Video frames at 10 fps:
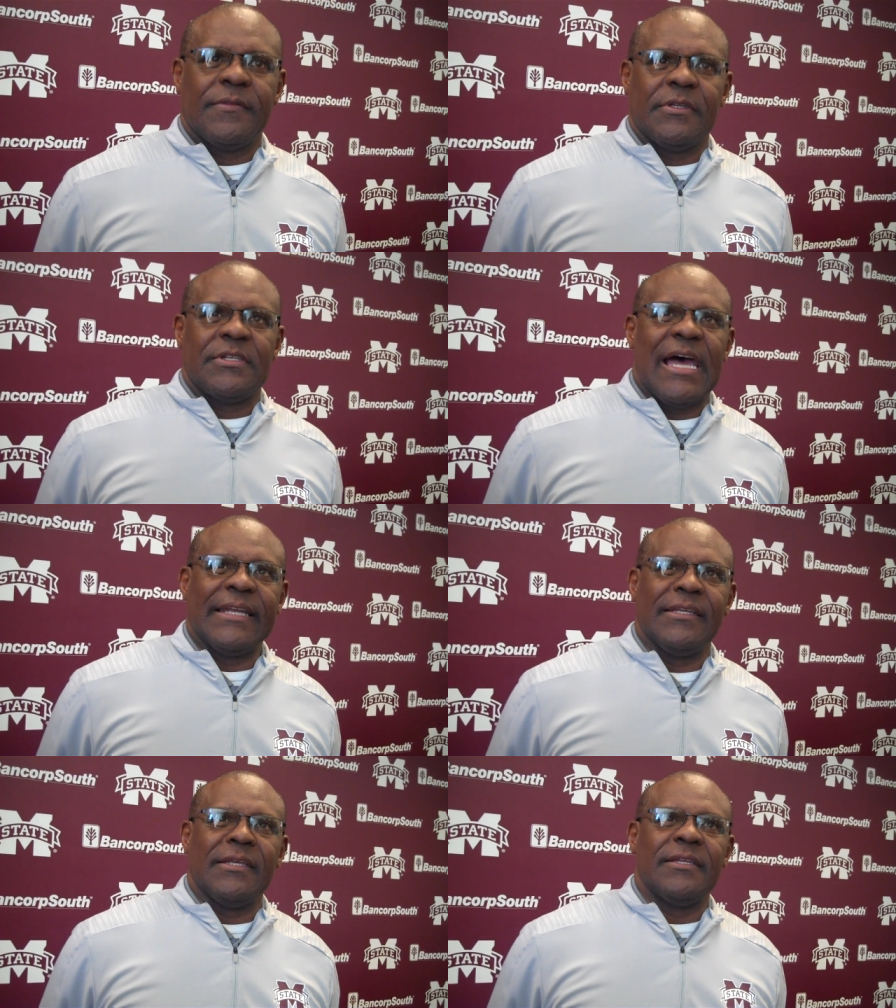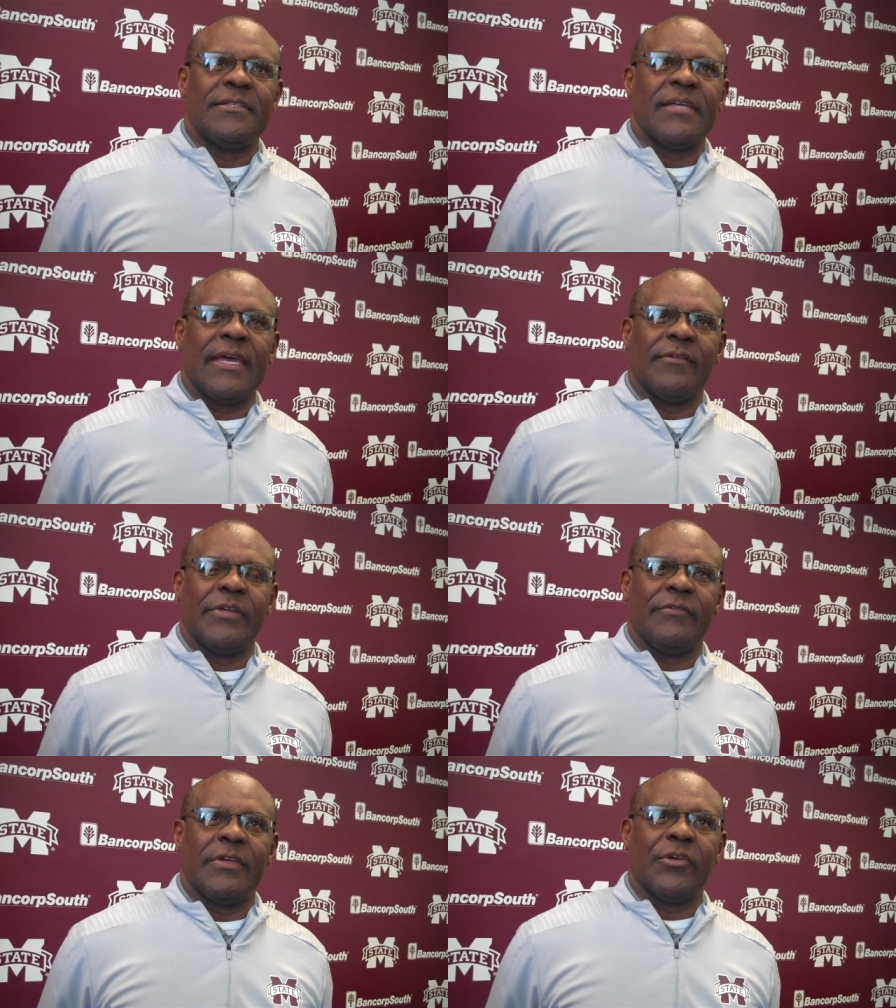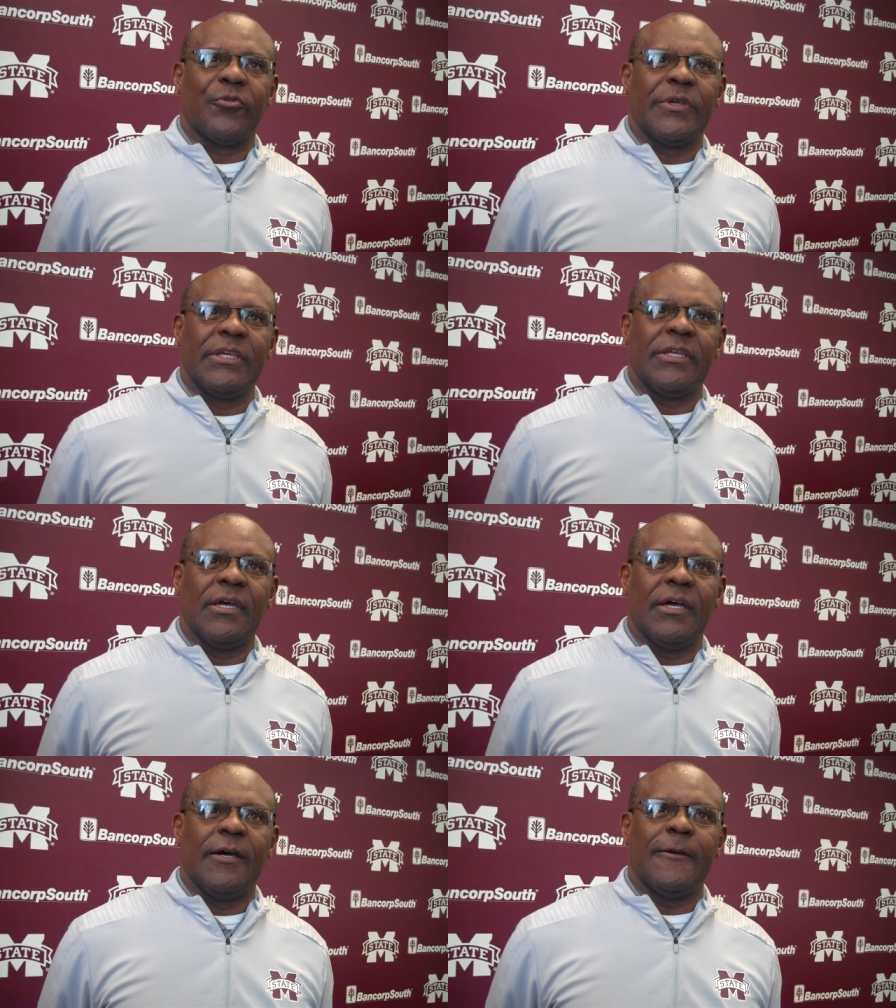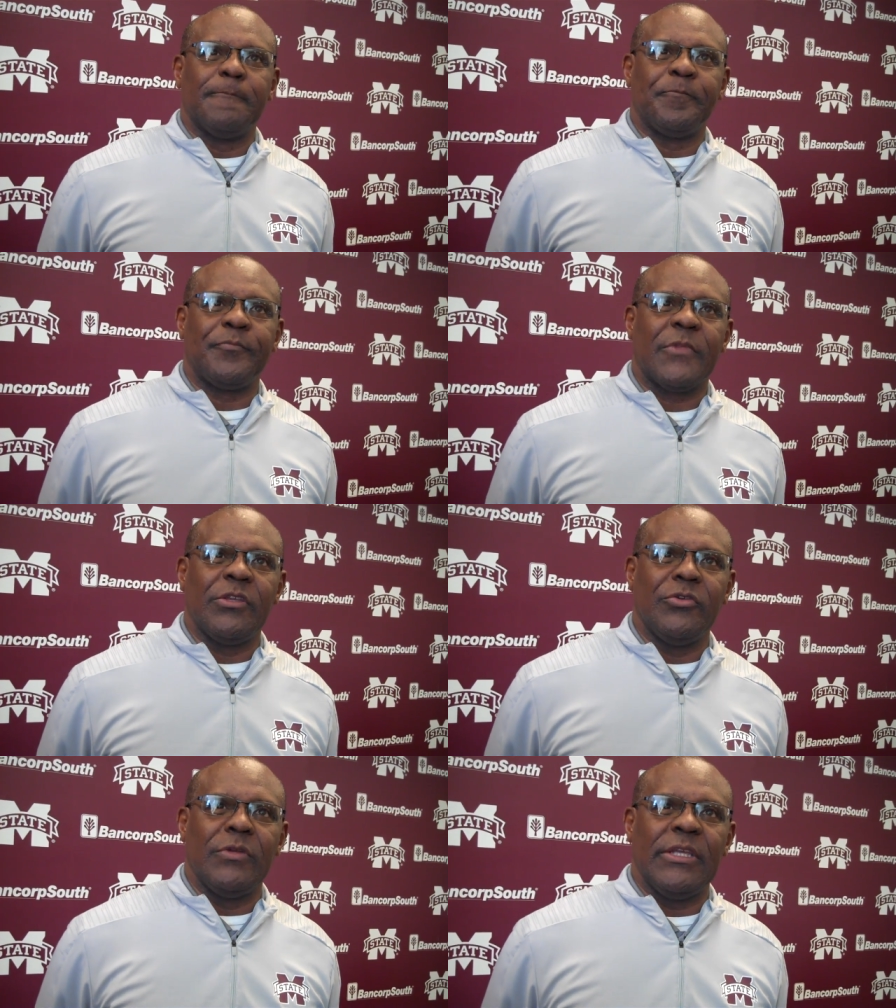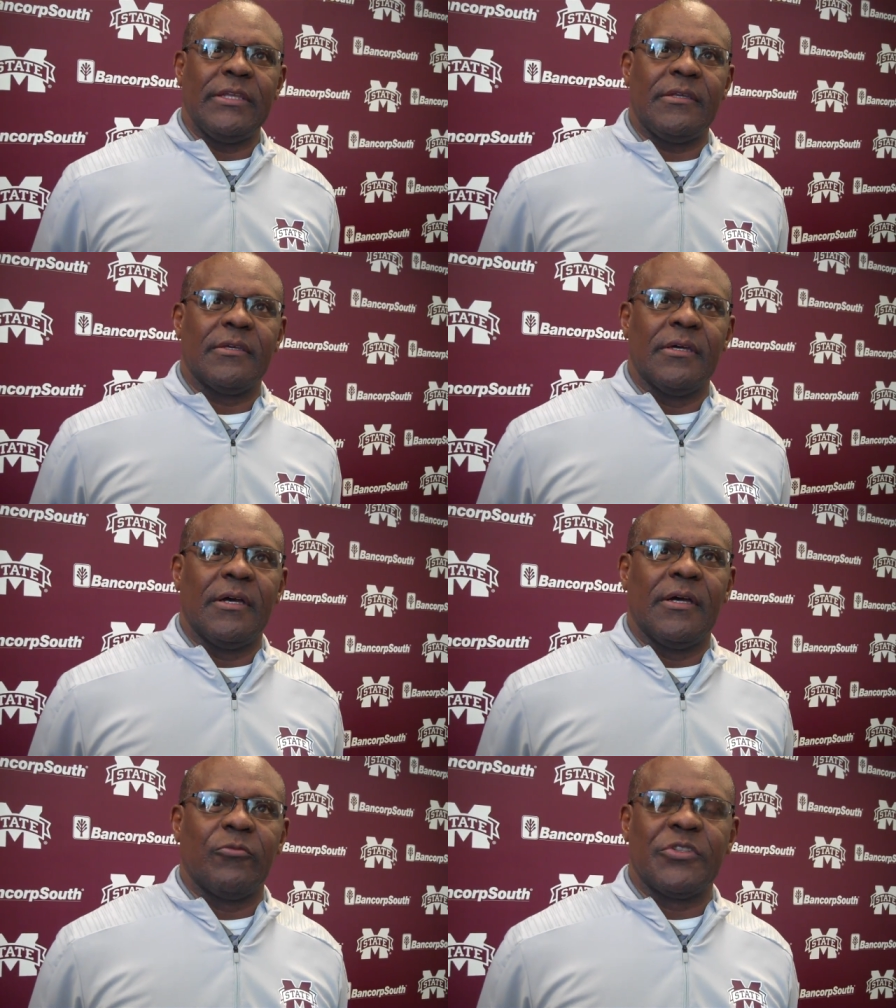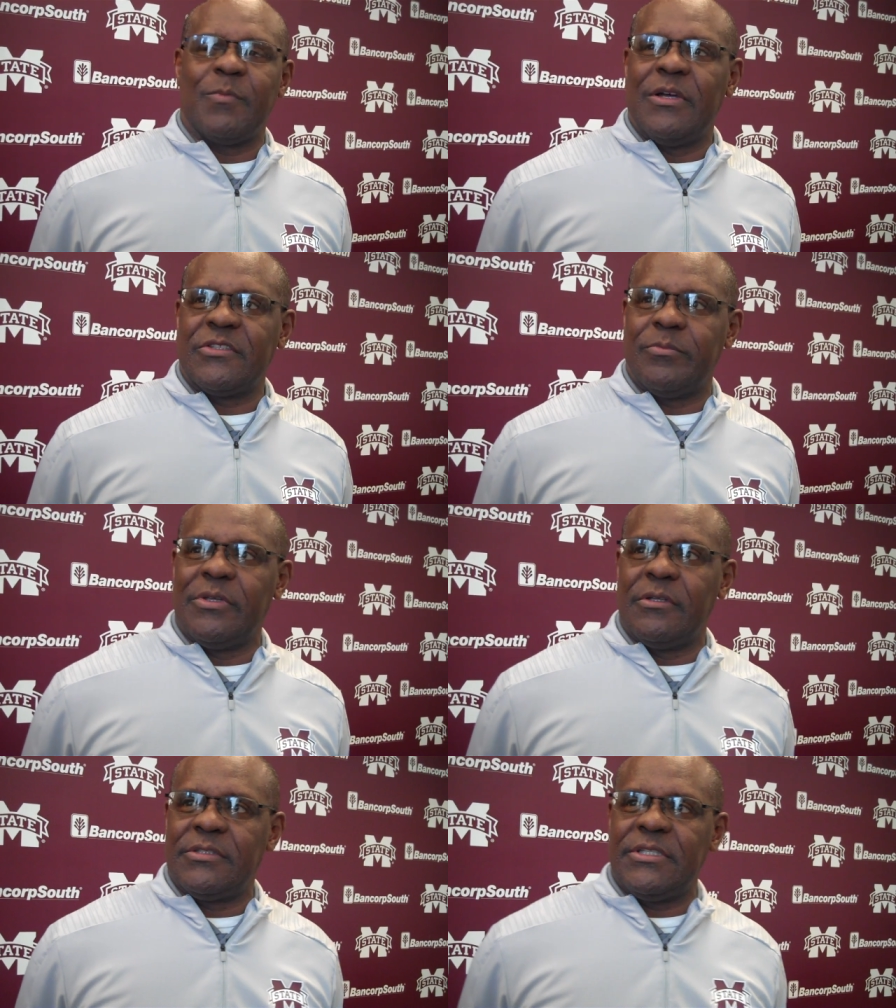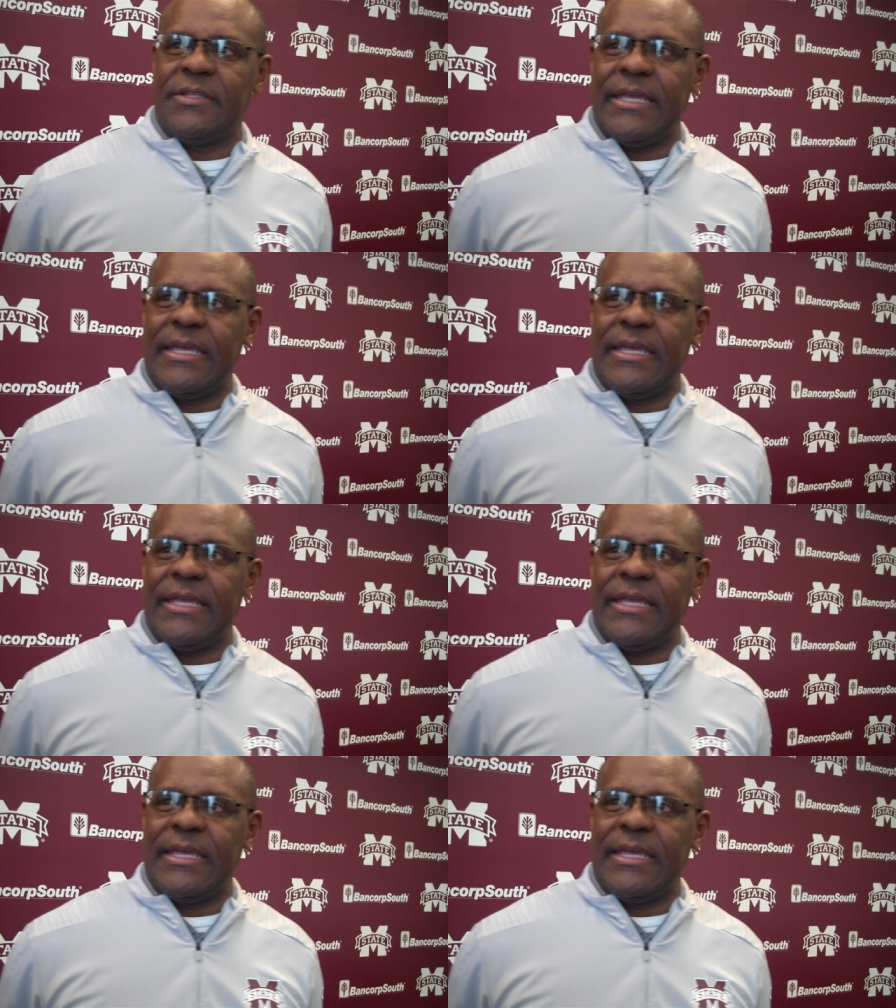the tight ends have a very um, unique uh, responsibility.